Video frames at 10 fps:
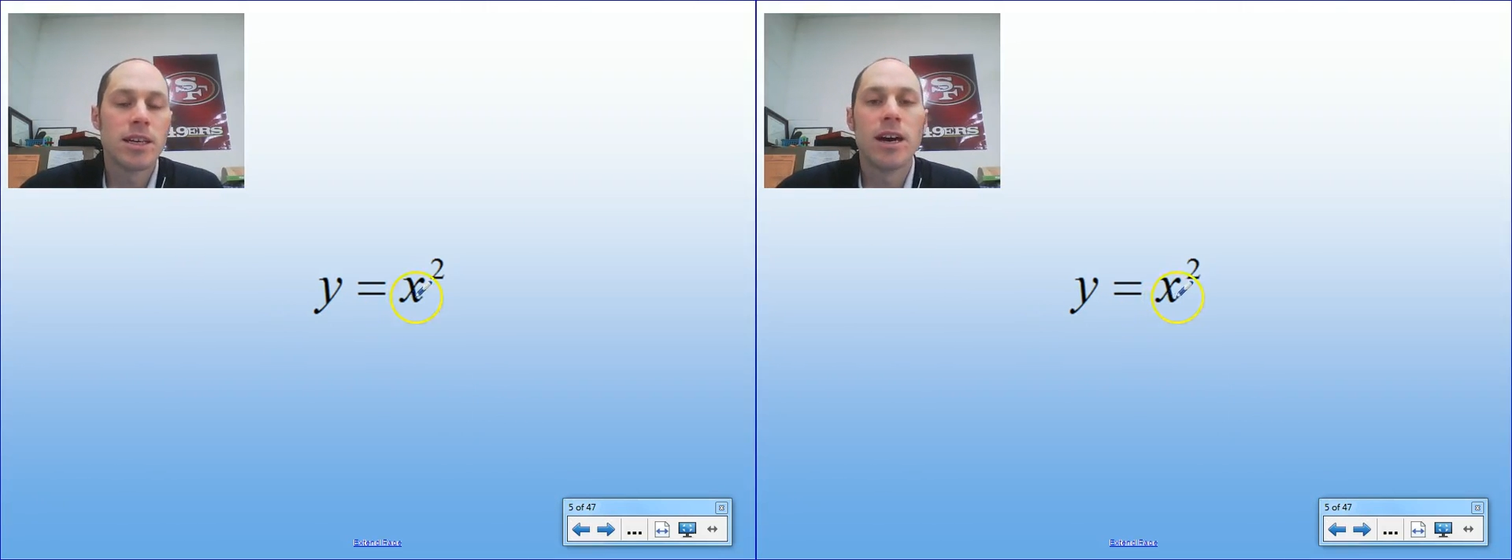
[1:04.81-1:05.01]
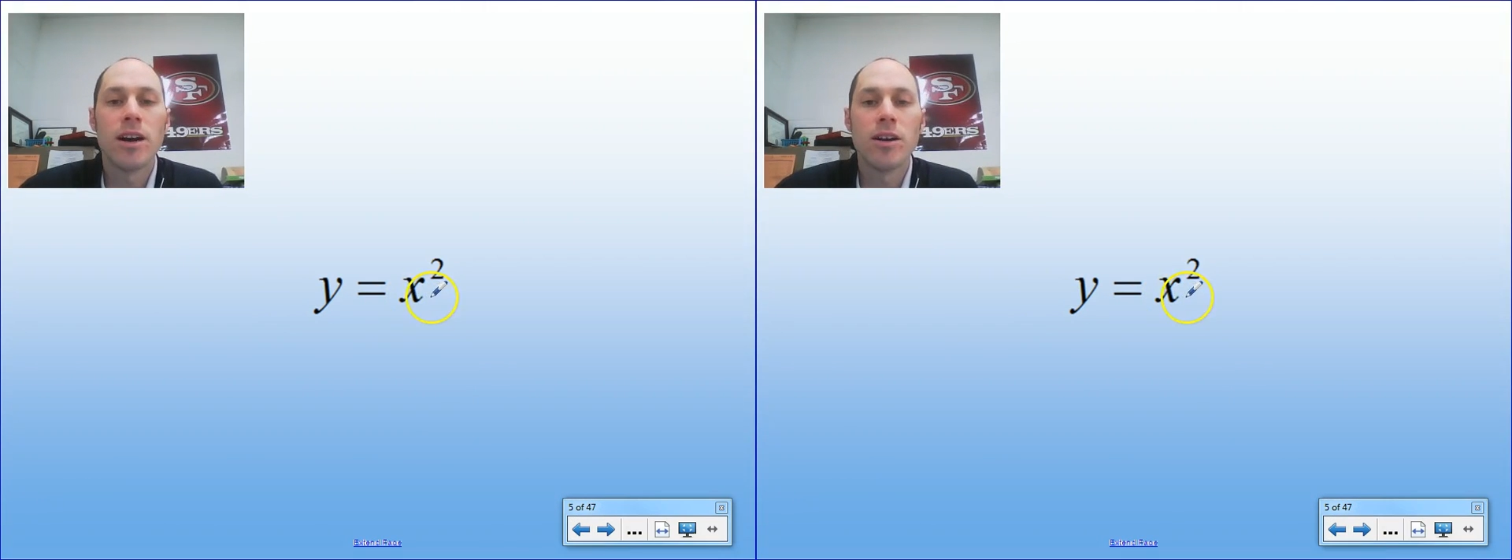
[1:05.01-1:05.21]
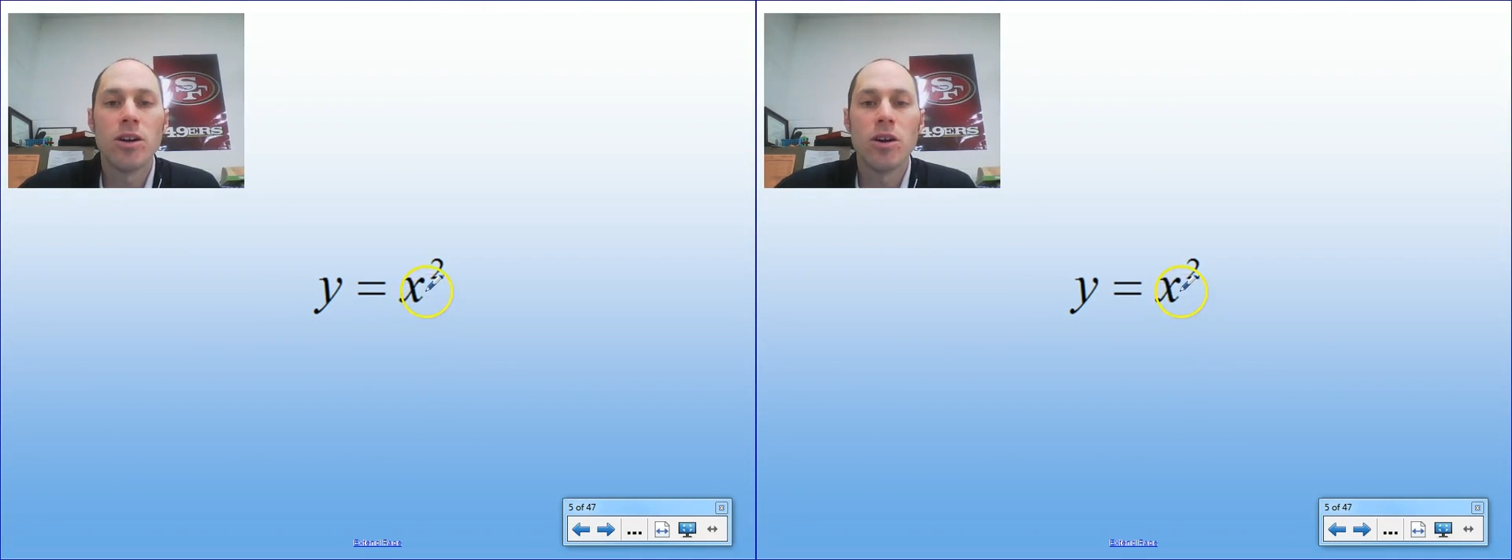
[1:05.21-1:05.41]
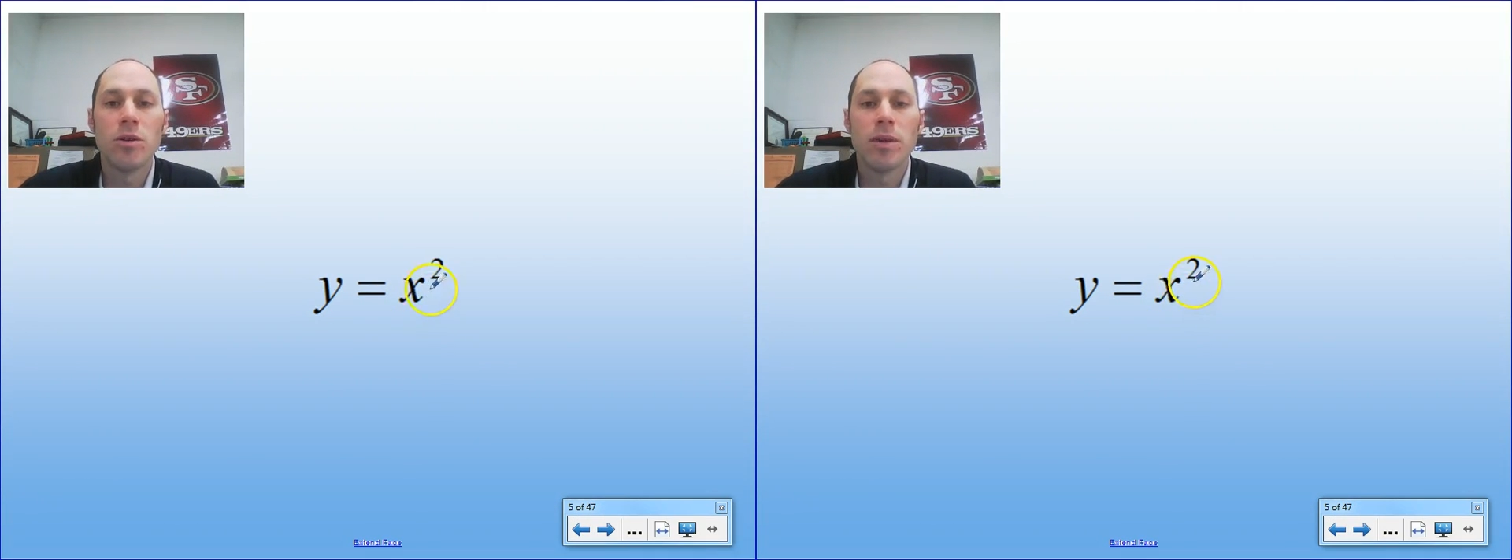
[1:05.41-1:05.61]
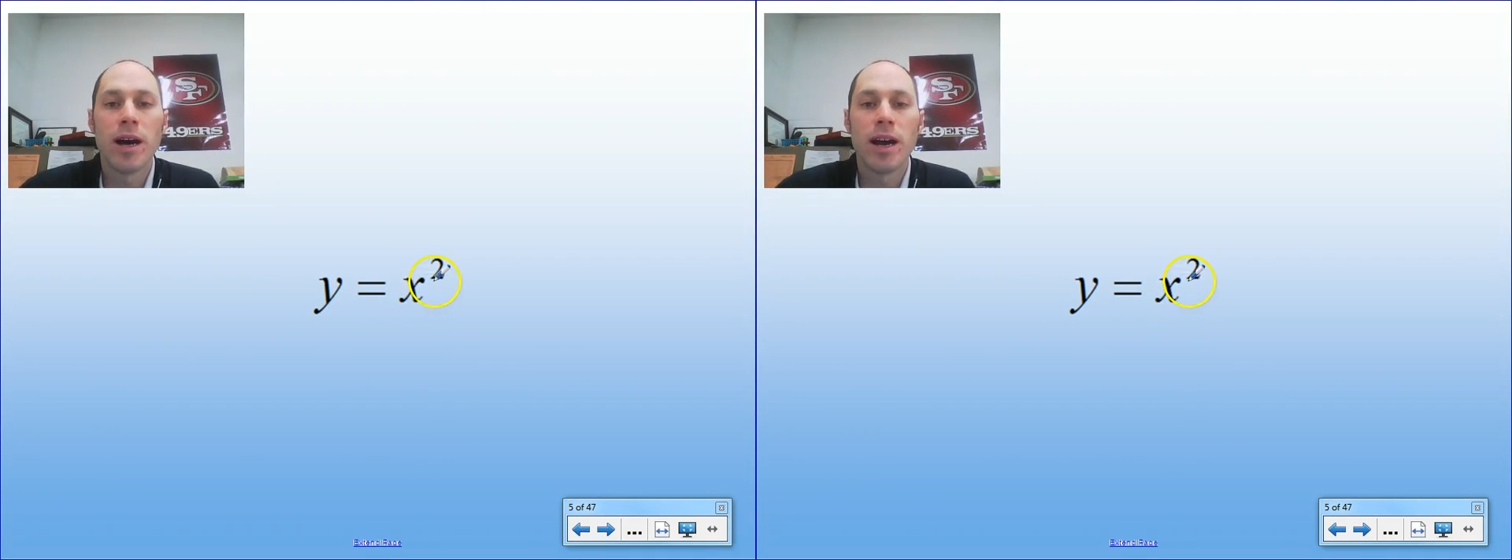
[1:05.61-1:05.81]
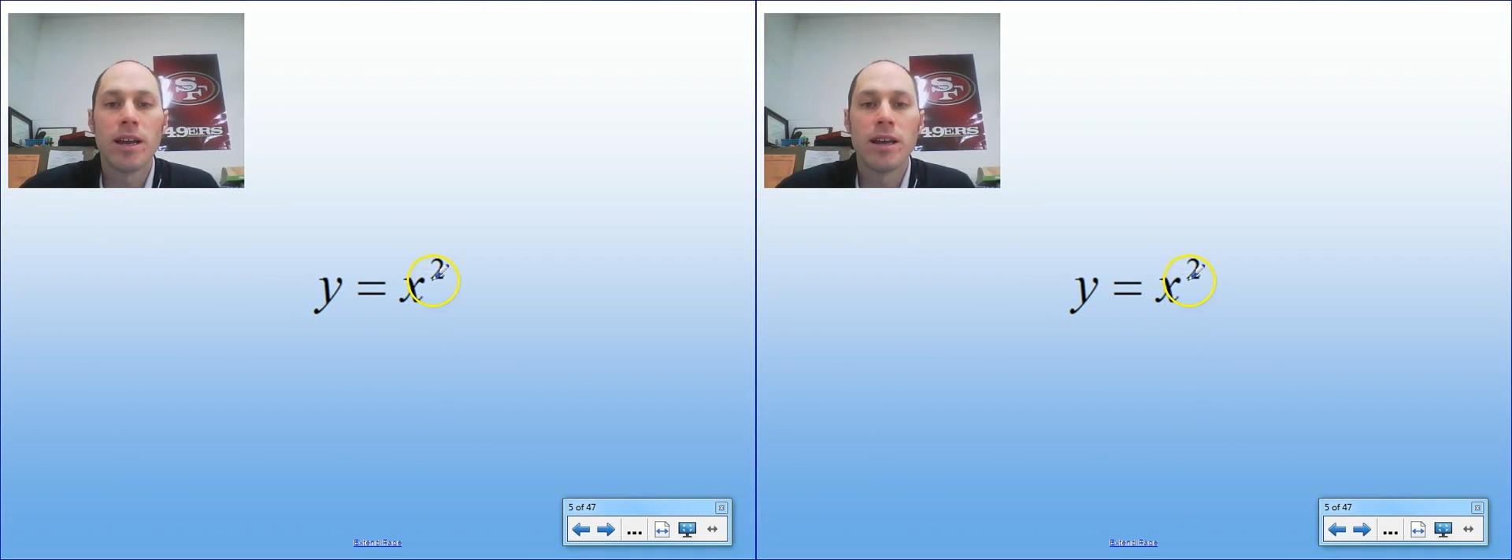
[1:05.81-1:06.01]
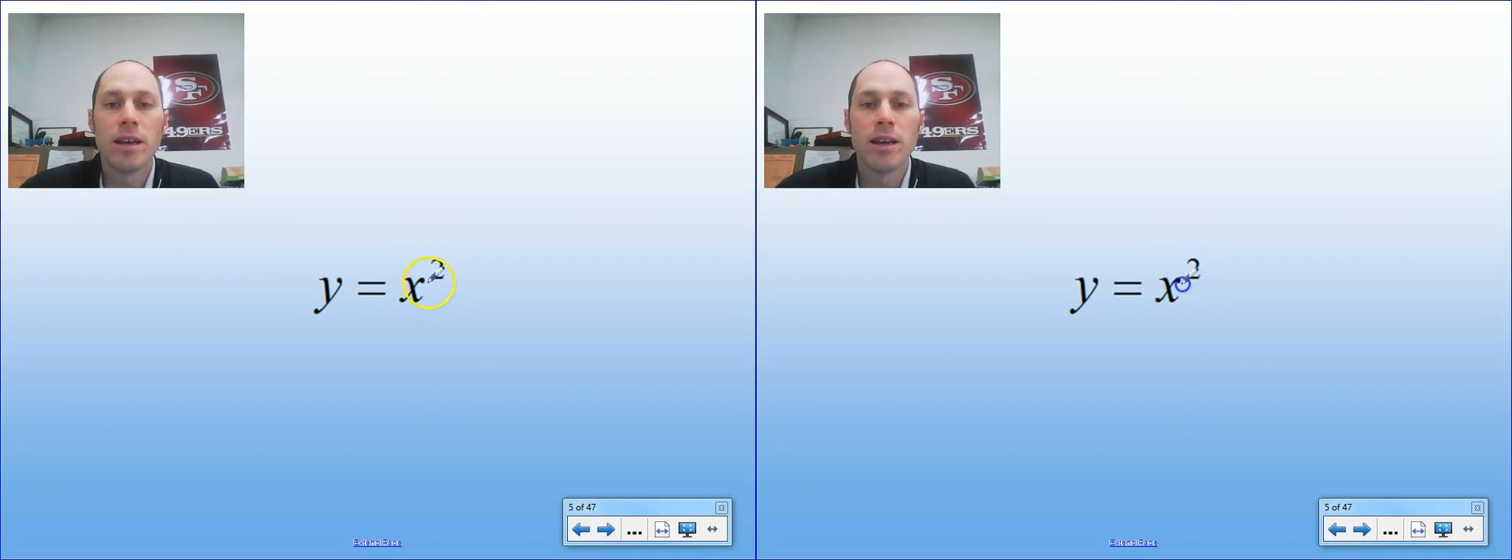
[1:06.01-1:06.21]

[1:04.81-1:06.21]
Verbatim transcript: are known by,